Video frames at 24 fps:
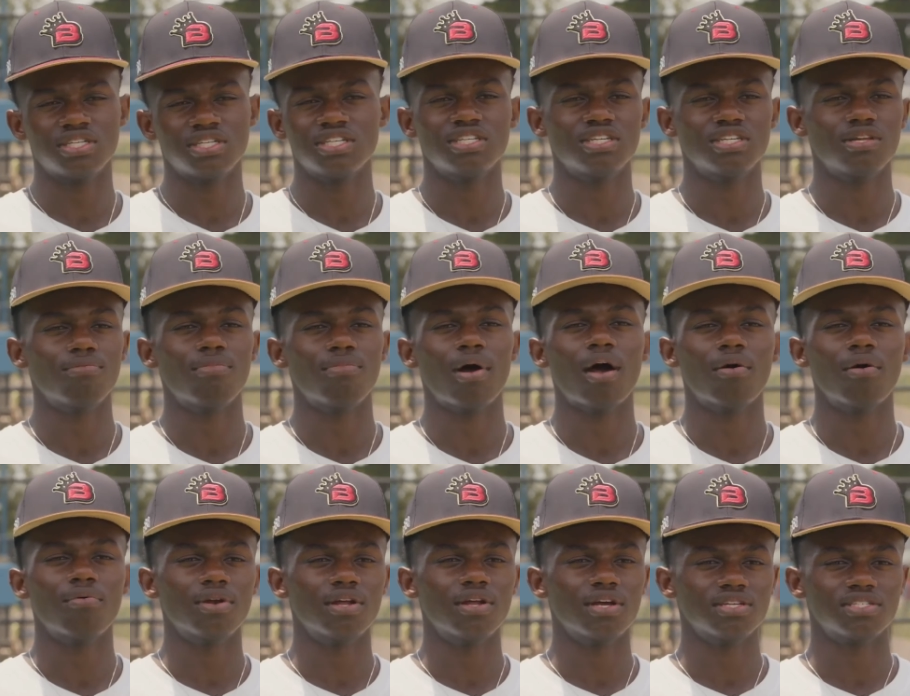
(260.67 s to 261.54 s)
it's easy to
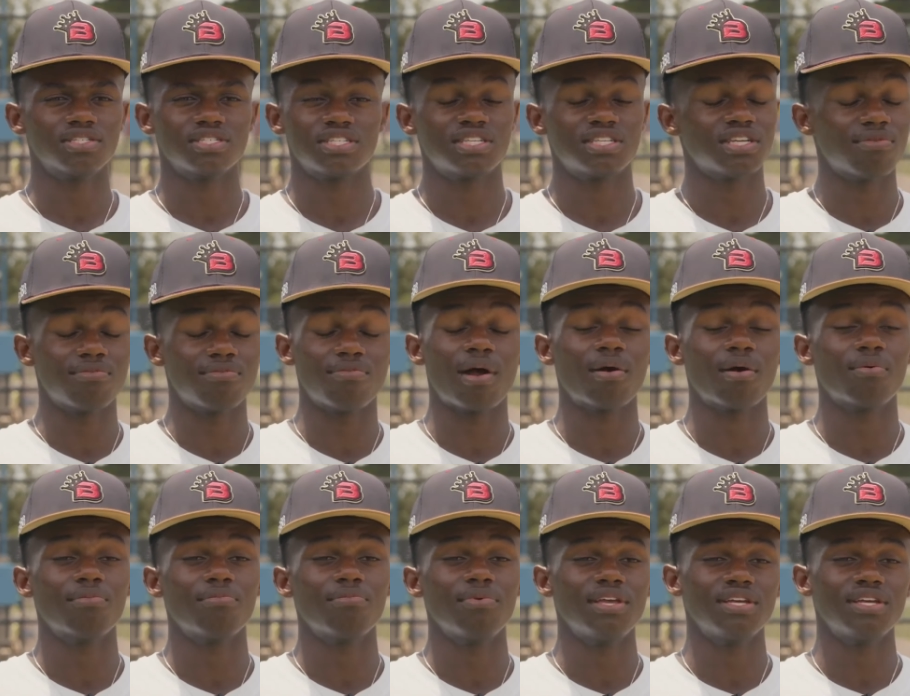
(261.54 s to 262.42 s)
bond with us. It's easy to
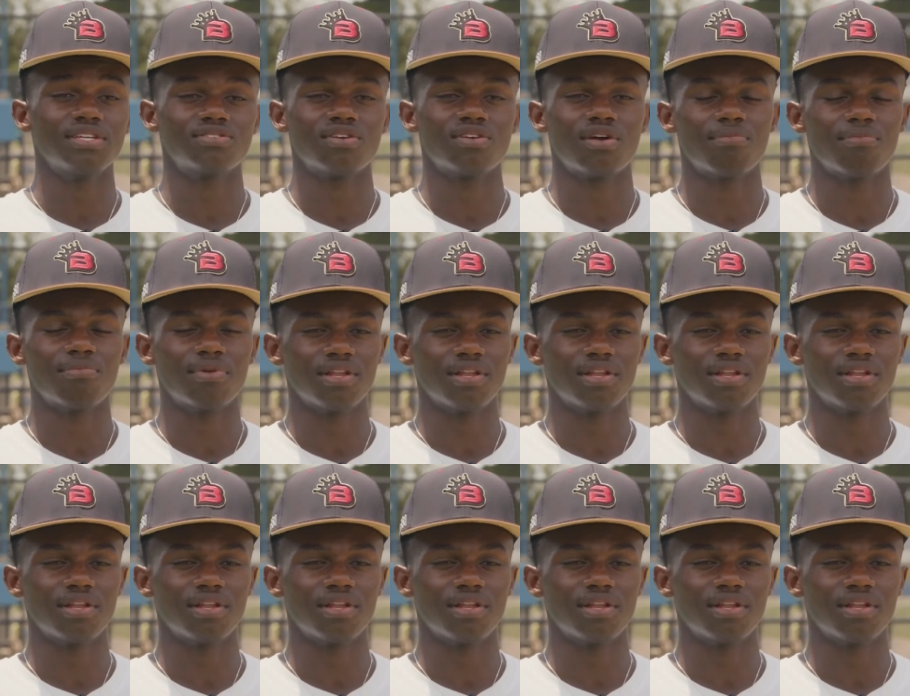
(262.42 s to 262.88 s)
bond with me, so I